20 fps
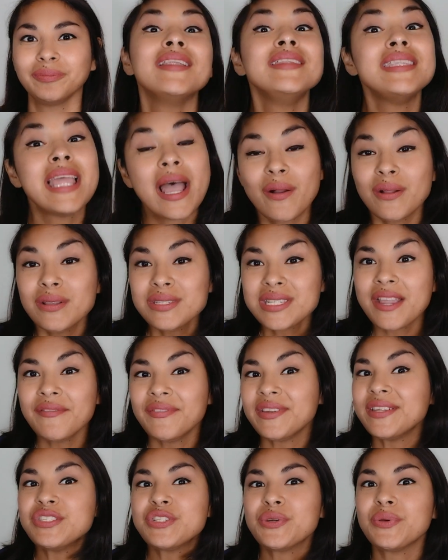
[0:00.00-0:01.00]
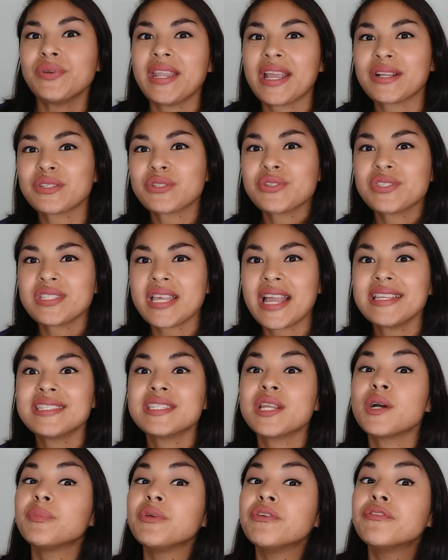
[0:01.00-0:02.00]
Now I'll dive into an exercise
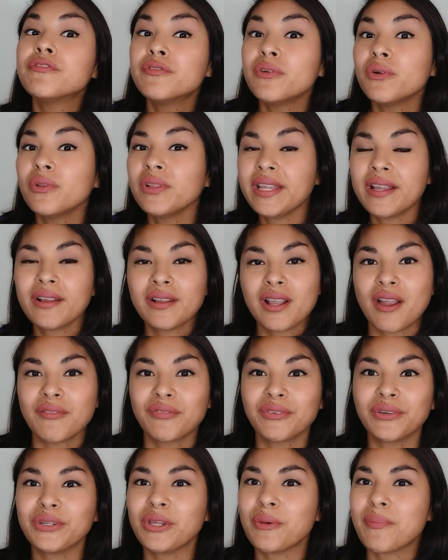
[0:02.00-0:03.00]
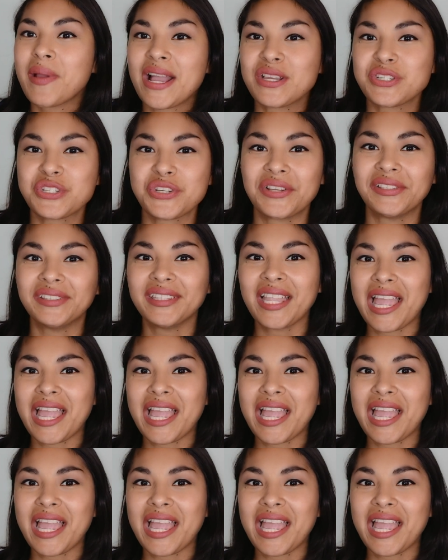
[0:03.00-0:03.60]
to help you fully uncover your passion in